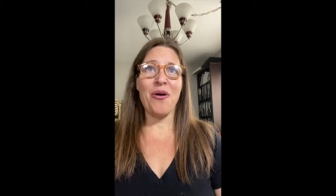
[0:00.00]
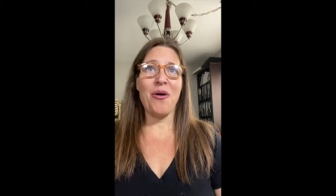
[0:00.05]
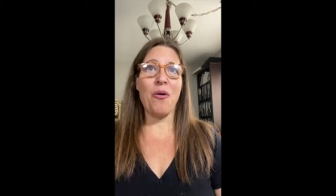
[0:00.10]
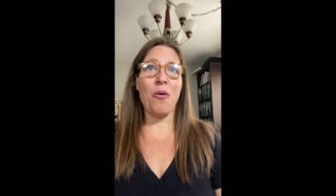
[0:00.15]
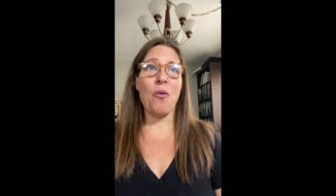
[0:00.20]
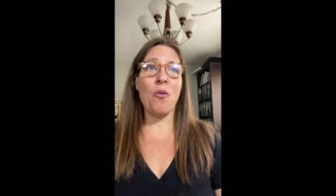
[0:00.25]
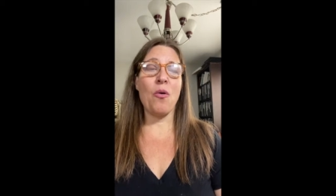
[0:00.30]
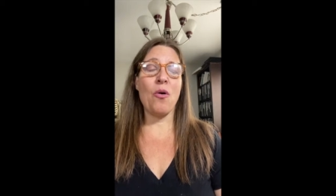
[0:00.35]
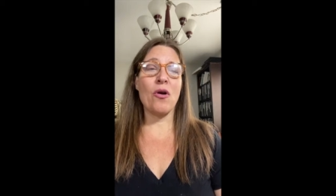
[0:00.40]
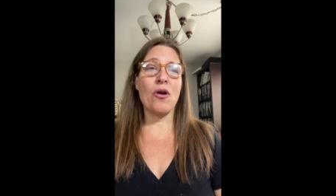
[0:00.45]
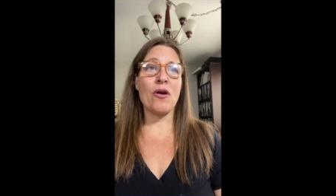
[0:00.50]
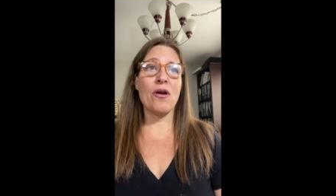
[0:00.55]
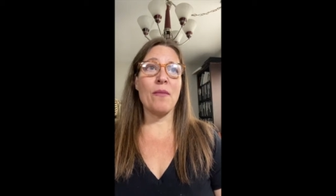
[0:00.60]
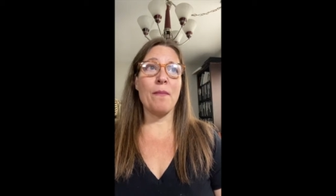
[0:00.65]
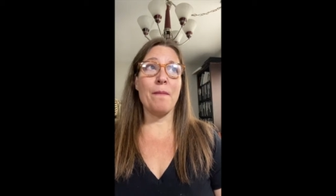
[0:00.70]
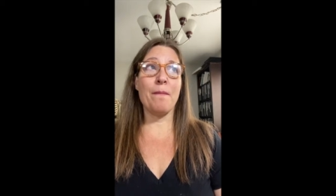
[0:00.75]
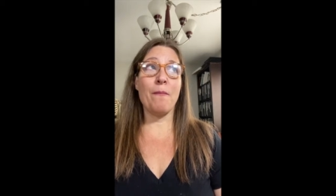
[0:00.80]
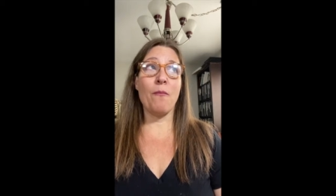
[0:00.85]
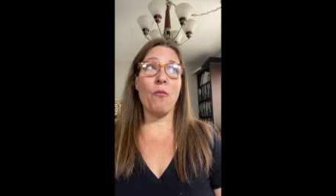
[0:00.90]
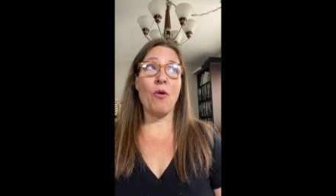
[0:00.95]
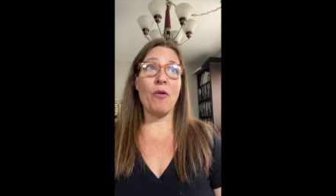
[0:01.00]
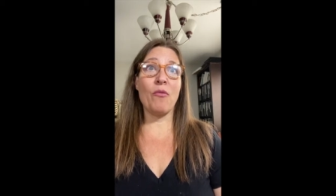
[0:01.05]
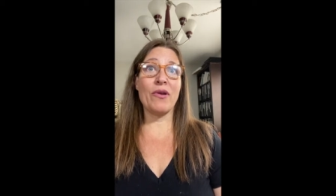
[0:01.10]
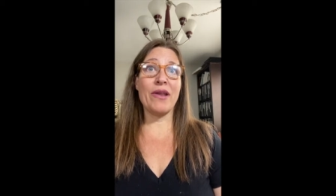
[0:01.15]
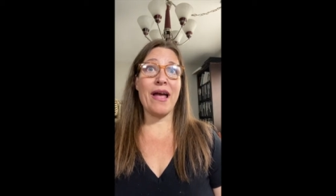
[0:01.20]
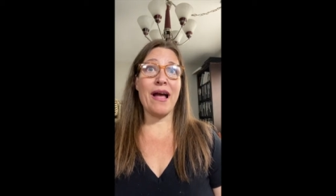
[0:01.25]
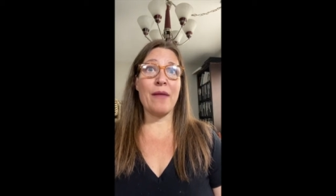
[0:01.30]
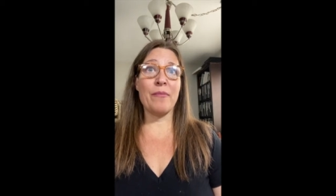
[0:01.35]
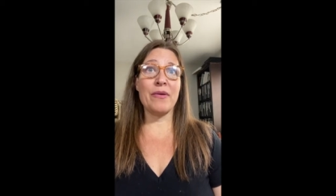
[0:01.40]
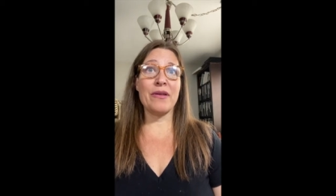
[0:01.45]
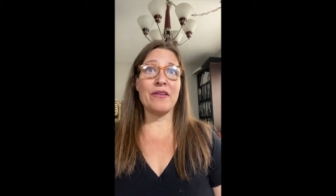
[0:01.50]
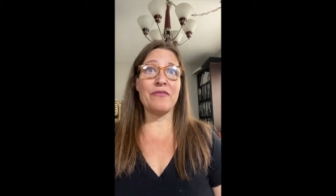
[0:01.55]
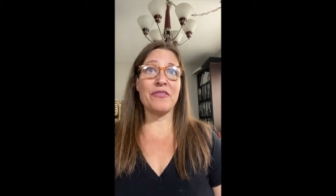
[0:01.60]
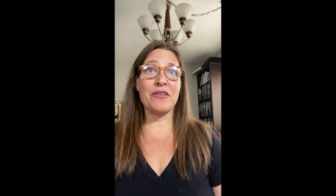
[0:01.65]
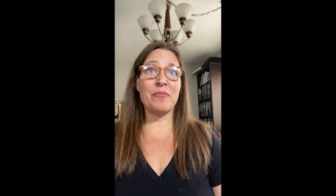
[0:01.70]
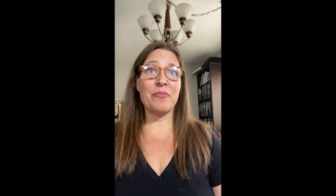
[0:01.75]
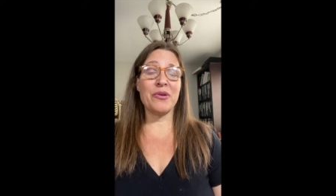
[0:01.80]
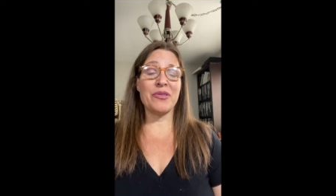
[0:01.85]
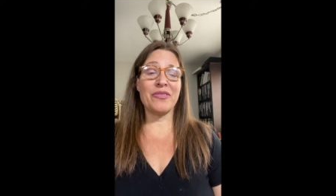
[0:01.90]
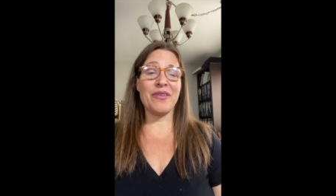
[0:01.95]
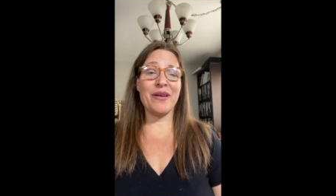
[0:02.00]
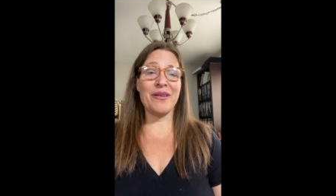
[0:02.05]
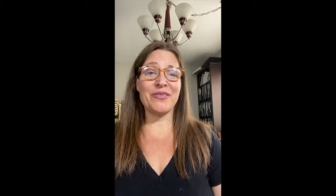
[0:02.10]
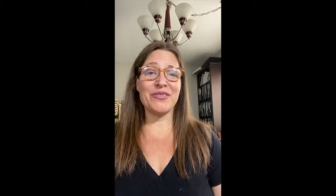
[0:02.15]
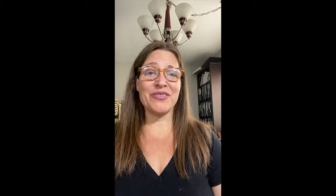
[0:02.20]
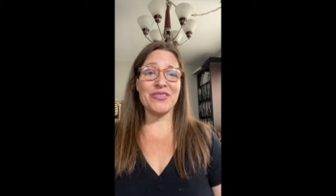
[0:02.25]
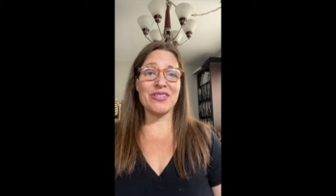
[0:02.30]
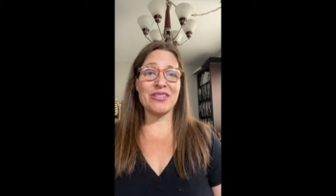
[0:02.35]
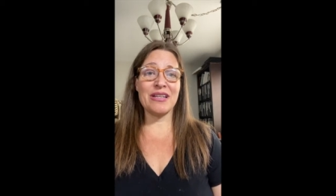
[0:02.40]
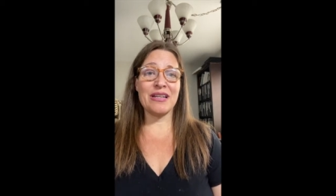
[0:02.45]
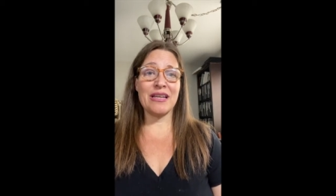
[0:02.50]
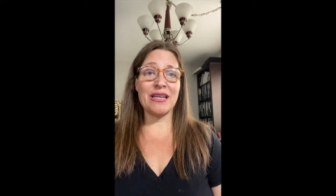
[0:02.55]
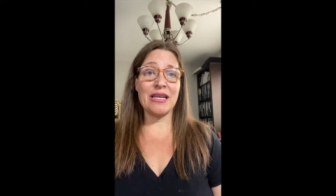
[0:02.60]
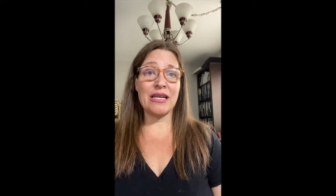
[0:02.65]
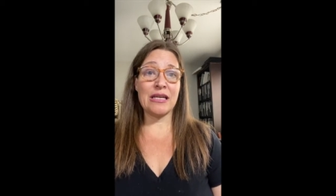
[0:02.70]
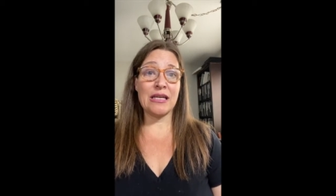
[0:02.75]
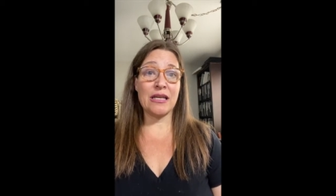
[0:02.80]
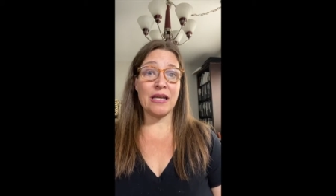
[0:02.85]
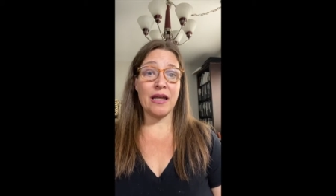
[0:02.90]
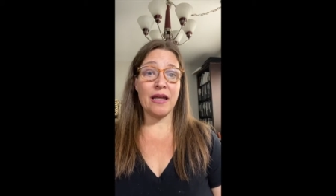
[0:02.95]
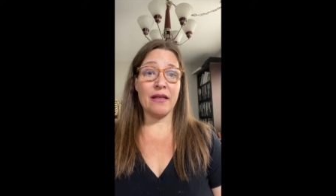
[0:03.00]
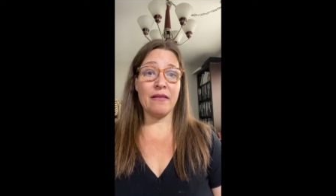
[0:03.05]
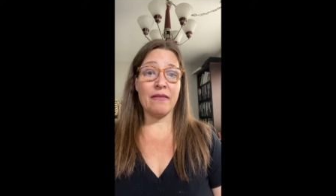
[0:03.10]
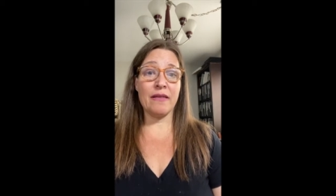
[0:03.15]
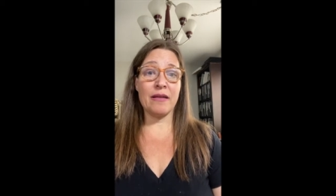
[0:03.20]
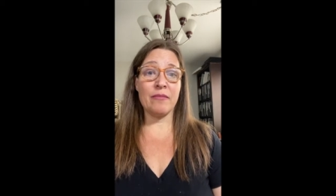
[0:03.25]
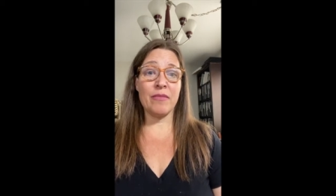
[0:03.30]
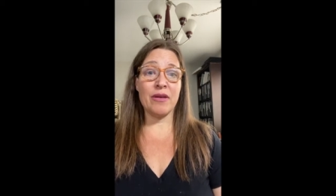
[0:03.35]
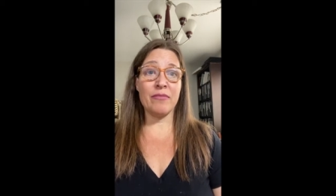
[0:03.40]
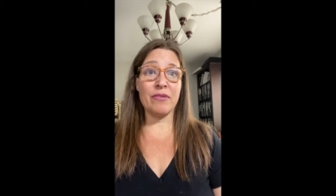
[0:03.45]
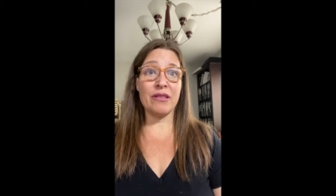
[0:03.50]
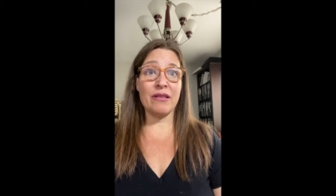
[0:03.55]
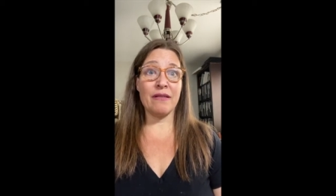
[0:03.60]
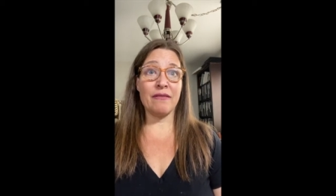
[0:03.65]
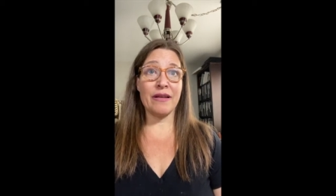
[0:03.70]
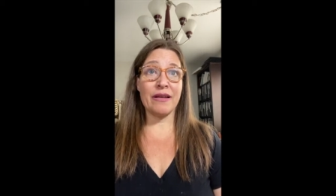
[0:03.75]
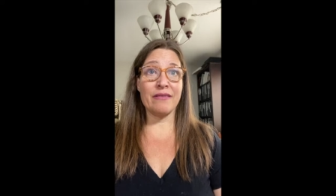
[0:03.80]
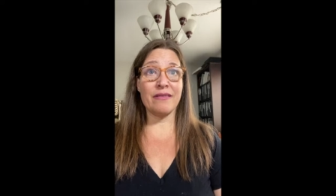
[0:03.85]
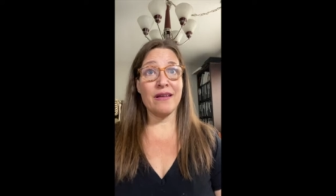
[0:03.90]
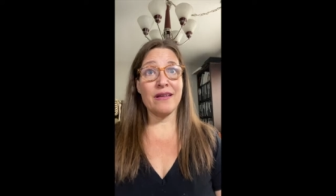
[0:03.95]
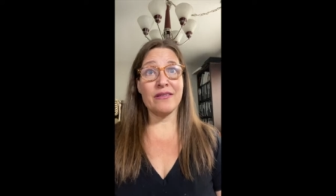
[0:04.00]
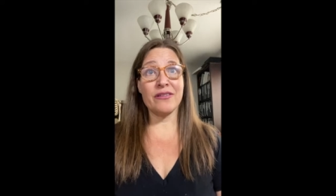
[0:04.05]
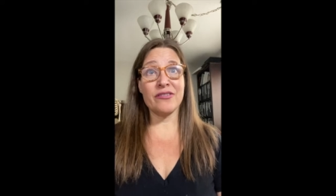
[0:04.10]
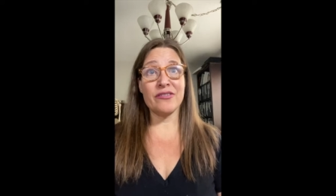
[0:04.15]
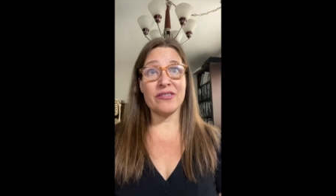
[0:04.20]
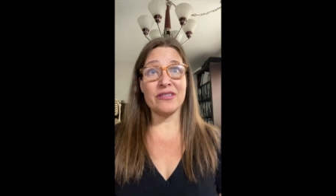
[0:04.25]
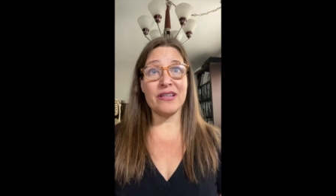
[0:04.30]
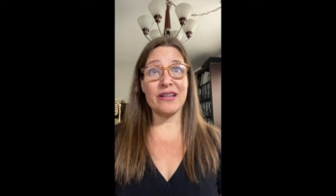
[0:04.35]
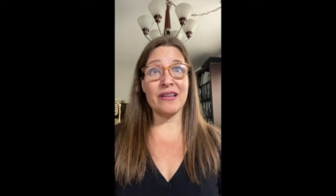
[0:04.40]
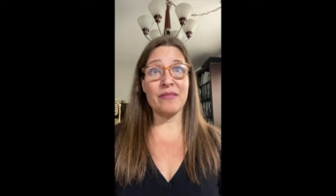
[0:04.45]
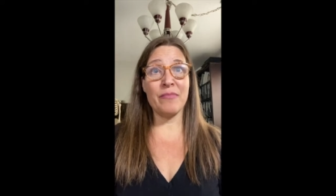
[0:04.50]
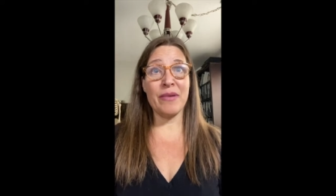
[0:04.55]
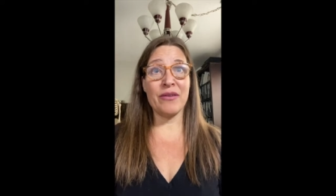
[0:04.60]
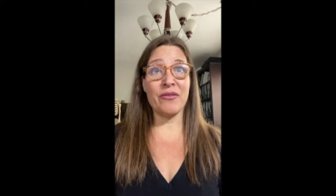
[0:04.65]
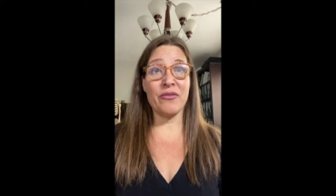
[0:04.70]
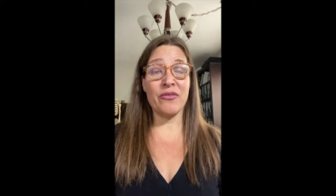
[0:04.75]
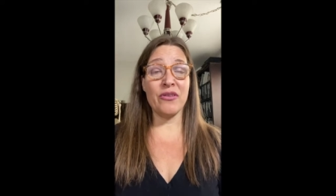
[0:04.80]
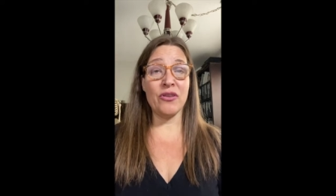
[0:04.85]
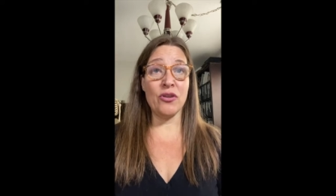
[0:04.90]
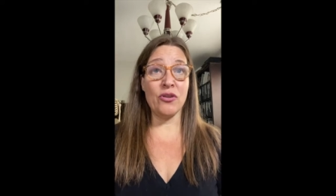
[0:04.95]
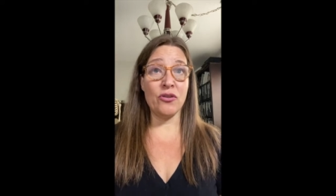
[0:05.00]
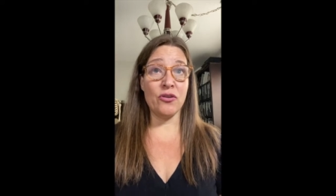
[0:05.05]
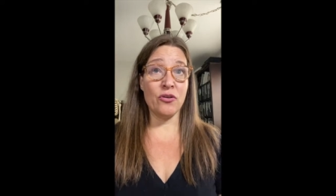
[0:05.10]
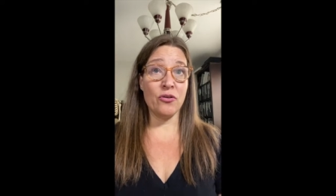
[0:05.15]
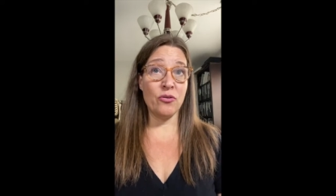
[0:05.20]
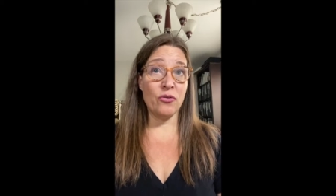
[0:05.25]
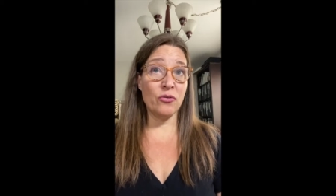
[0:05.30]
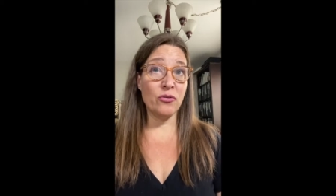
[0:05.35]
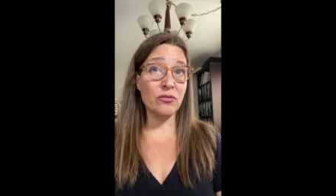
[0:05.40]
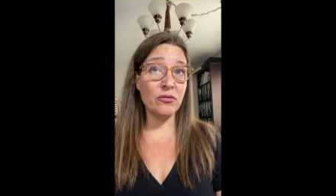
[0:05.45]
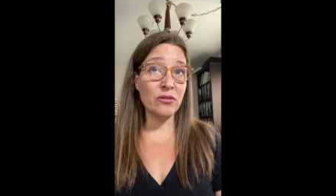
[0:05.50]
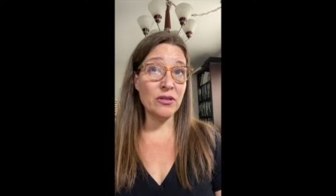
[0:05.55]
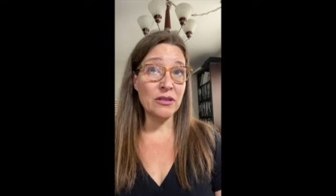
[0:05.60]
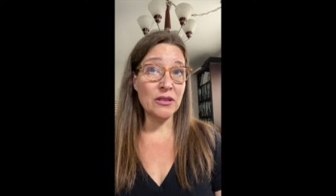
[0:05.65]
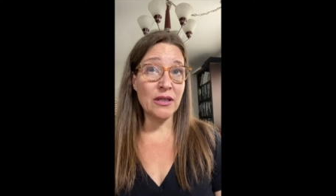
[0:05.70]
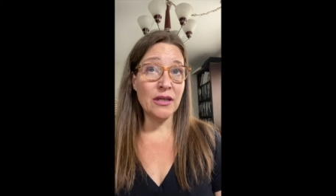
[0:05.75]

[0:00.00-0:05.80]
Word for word: or what would happen if they put the understudy in and then maybe they like the understudy better than you